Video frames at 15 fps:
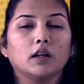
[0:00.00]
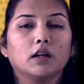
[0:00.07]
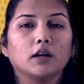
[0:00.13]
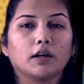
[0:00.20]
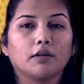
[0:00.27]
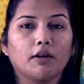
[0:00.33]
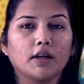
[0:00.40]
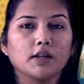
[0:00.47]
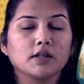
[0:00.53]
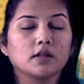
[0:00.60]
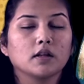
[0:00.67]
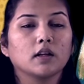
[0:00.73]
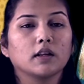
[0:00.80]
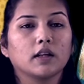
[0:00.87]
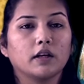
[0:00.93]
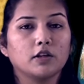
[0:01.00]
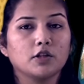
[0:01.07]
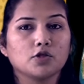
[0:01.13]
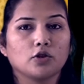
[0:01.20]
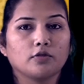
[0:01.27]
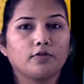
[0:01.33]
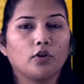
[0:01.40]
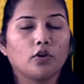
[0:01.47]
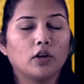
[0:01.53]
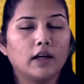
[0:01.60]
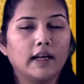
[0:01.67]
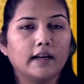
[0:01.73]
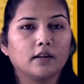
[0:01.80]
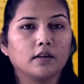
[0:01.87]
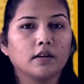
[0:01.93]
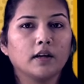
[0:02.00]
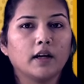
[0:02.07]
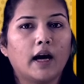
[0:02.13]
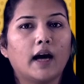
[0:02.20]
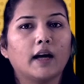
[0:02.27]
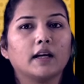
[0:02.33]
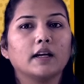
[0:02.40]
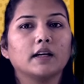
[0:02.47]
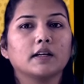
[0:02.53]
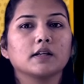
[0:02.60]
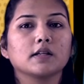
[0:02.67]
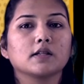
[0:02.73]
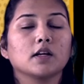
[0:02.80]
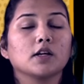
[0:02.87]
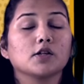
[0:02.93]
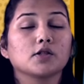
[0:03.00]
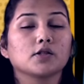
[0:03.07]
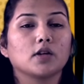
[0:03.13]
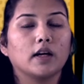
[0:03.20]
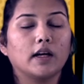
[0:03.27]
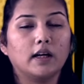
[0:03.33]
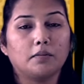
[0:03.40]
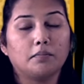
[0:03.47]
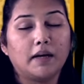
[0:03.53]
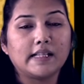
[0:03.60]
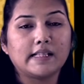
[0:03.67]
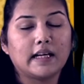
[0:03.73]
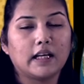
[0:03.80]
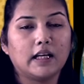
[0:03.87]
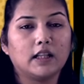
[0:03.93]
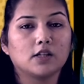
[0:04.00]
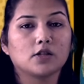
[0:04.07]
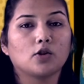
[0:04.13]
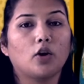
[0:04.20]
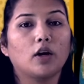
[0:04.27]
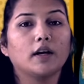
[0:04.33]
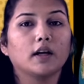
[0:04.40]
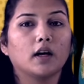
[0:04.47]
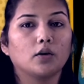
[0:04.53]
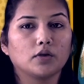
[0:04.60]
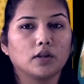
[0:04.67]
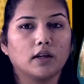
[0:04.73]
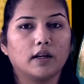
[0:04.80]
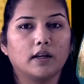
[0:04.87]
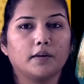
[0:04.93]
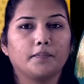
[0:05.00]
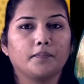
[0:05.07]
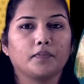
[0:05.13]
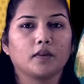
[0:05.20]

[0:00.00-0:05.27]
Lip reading: The crust, thinnest of all layer, and it is basically the solid outer layer.